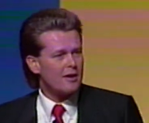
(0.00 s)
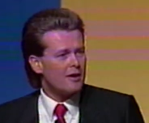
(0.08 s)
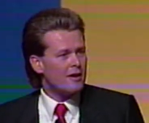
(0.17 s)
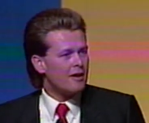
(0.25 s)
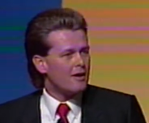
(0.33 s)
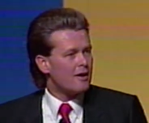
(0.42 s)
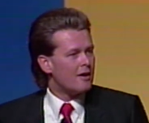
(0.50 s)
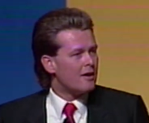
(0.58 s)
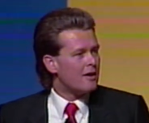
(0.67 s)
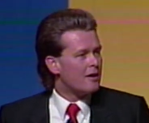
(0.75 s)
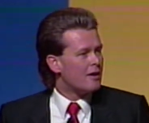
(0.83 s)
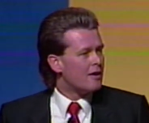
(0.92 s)

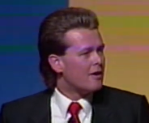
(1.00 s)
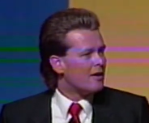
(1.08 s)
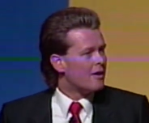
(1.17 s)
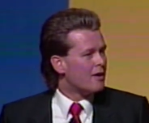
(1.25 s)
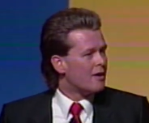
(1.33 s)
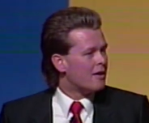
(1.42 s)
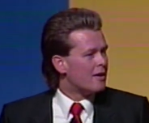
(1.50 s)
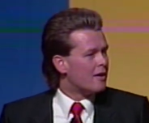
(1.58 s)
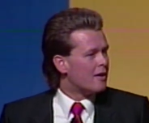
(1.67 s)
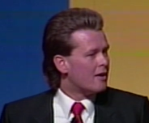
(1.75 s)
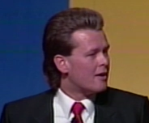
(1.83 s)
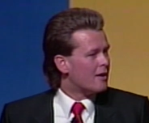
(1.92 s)

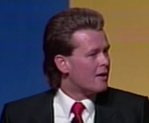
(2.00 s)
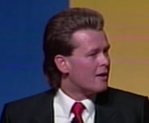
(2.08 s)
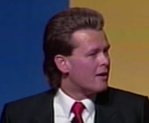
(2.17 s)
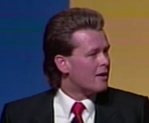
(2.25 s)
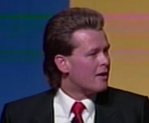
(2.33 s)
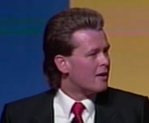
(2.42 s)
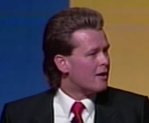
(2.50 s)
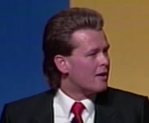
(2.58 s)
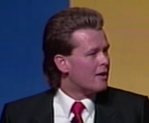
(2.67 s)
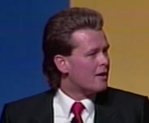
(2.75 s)
Nothing is said.